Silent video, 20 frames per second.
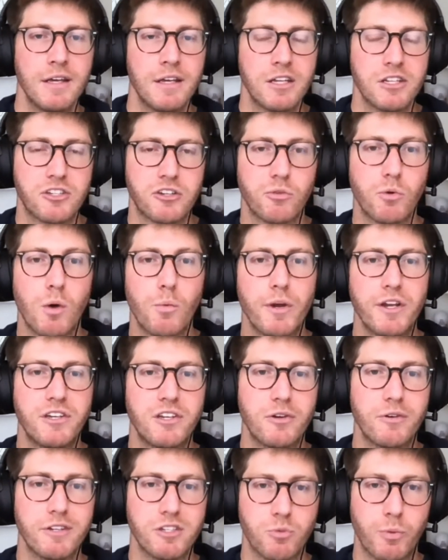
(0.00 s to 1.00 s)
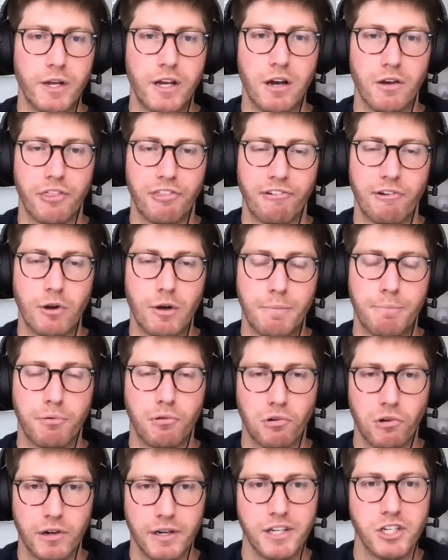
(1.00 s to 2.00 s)
So what we do is we go through a
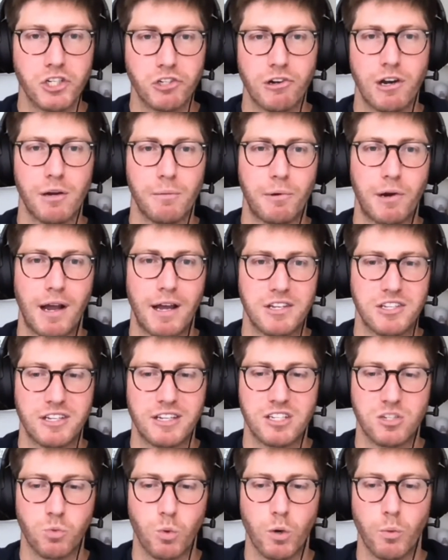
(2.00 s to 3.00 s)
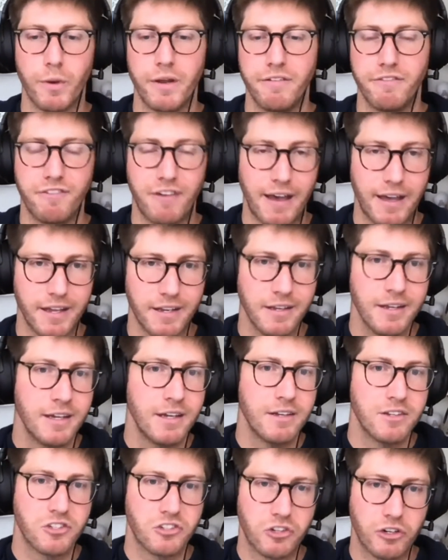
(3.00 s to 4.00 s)
pretty strong process where we vet
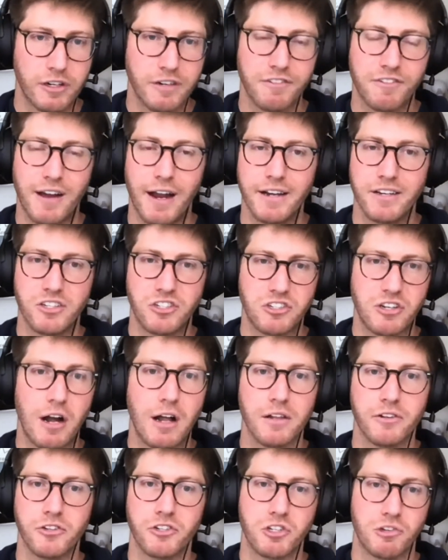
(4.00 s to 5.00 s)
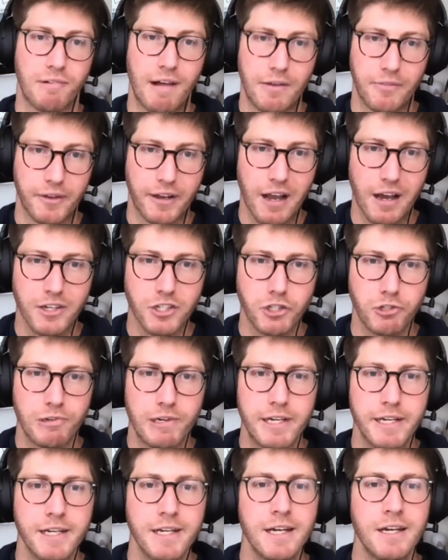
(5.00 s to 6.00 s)
certified installers around the
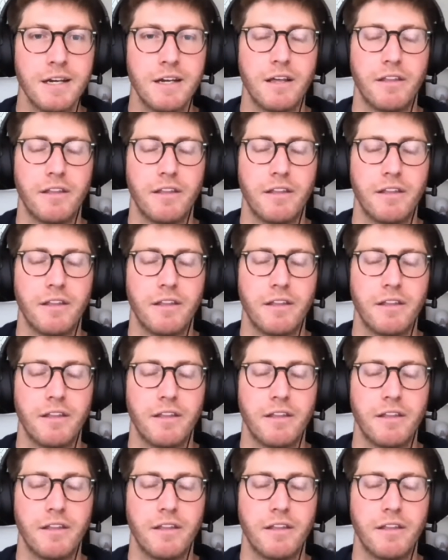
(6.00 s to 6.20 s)
country.